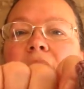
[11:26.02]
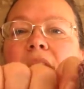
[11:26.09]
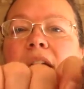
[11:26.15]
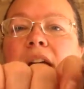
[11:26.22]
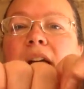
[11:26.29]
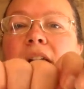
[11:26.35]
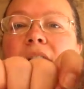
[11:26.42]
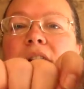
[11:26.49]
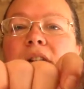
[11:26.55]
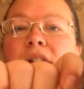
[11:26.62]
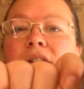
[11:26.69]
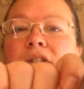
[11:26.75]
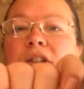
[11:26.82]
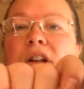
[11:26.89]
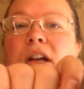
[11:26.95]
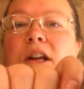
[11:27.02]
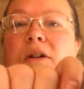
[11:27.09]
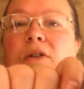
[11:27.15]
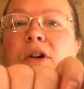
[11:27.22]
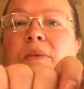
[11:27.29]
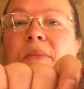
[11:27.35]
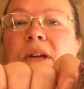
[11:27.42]
And there's not a
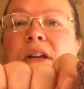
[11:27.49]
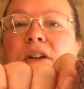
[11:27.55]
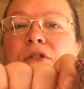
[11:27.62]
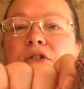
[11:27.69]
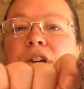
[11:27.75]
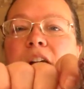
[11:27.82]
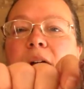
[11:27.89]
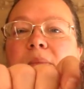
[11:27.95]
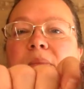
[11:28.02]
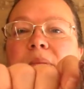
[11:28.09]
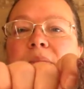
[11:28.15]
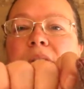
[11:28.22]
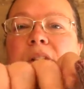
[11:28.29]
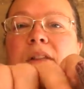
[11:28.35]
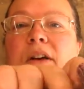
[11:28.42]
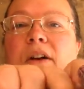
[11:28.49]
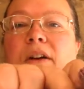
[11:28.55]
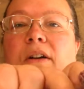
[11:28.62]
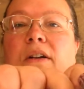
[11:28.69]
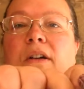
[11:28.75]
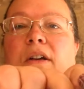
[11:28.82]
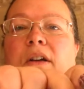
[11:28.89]
great big huge gap in there.
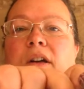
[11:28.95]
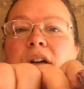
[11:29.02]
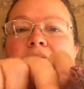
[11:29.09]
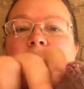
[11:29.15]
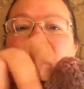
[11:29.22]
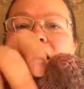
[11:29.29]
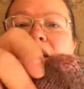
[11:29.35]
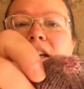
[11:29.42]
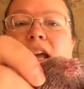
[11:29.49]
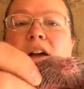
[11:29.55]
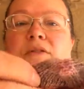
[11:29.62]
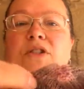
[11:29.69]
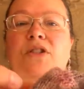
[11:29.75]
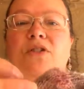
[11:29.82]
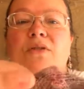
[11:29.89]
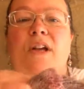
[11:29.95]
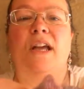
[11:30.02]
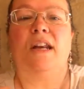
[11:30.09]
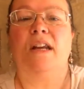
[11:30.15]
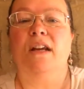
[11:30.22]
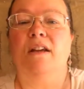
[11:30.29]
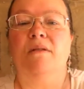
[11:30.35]
I didn't have to do
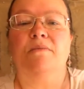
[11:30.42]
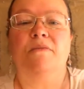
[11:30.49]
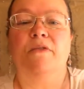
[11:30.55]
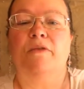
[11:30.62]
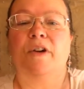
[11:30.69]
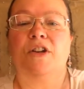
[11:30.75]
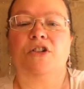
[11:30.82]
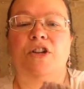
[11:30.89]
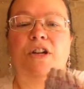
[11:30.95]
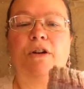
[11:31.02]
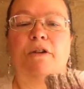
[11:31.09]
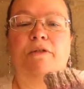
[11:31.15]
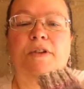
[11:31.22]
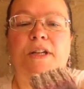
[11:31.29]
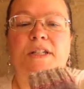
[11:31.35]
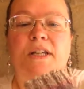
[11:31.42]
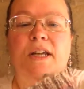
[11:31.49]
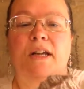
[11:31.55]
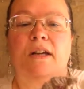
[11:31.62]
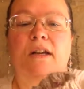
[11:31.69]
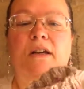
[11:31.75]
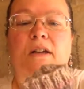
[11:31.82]
any fudging or
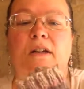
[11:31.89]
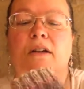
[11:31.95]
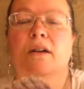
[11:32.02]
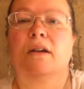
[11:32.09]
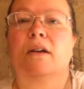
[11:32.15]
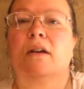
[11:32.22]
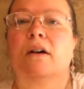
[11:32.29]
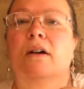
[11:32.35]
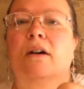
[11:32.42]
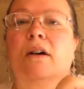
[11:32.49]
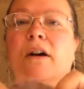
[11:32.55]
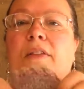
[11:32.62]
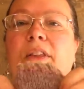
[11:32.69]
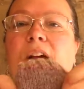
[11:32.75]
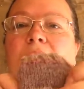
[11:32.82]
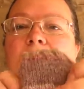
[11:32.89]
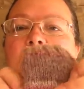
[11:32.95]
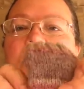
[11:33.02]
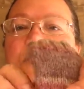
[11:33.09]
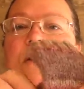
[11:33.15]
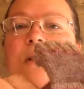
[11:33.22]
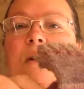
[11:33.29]
fixing on that.
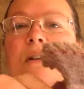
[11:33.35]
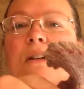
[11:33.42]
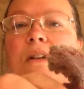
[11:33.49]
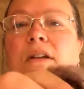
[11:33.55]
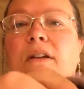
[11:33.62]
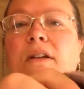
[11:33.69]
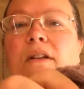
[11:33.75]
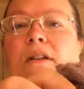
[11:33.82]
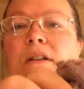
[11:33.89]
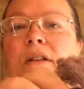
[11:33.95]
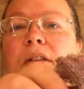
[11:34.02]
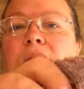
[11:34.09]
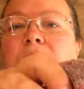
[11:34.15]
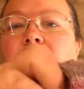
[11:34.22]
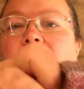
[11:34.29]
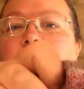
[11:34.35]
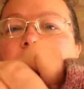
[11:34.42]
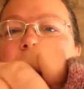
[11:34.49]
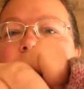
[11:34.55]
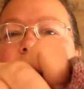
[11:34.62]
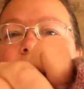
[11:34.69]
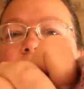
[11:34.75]
There's the other
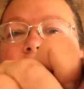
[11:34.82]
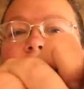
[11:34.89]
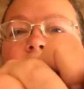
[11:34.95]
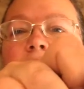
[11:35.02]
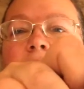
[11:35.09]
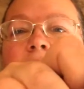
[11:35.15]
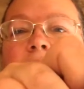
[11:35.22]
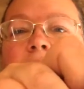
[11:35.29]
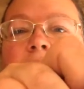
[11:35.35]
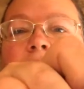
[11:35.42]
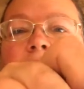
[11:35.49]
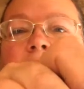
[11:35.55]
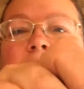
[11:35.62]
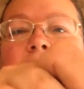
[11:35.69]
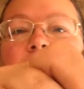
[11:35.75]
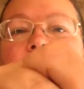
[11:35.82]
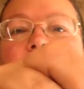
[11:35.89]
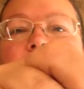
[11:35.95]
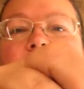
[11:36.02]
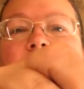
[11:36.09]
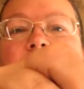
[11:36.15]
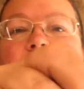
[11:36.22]
side
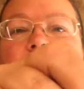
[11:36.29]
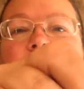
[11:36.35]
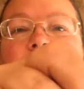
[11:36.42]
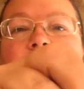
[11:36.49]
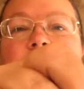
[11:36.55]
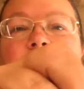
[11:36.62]
right there.